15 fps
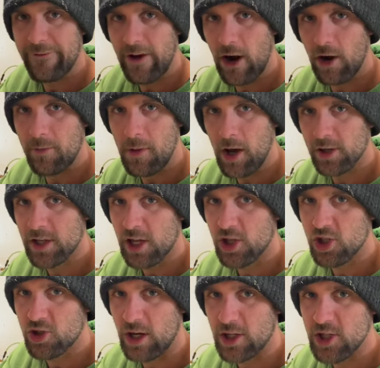hour milking
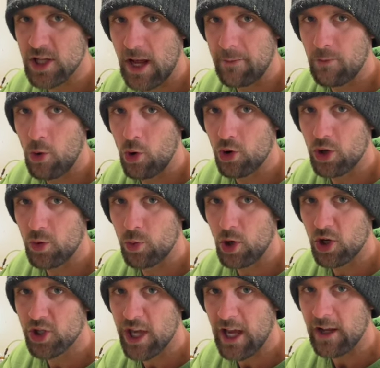stretch, that motor will
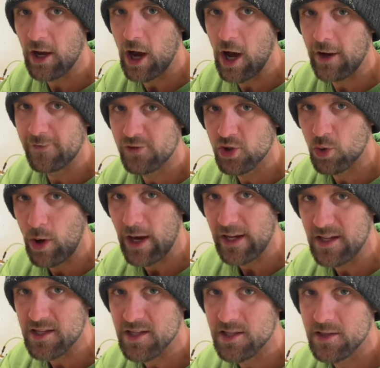kick off
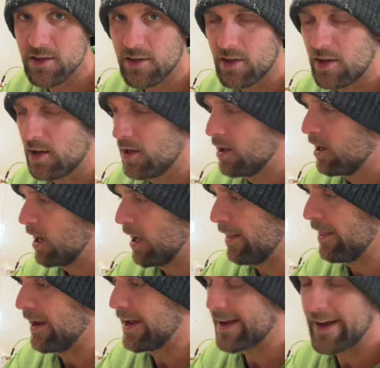twice. And
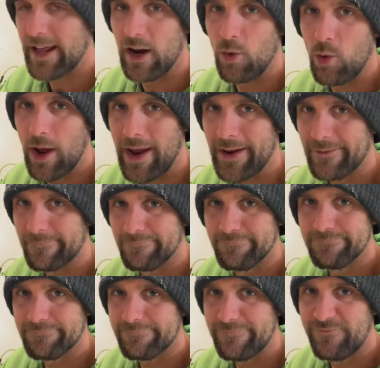then I gotta wait
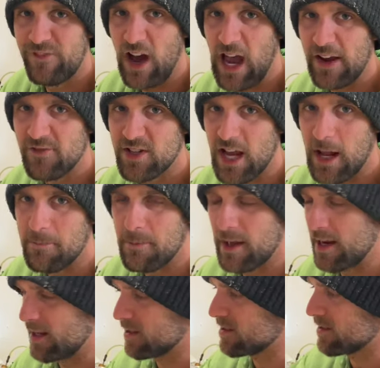5-10
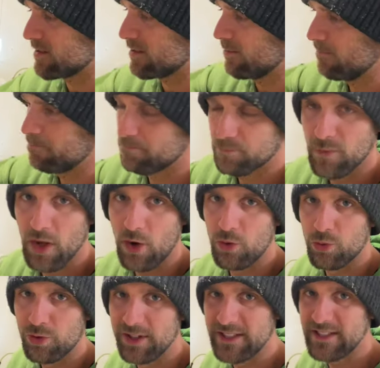minutes,
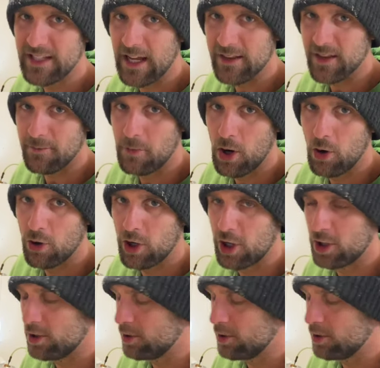reset the motor,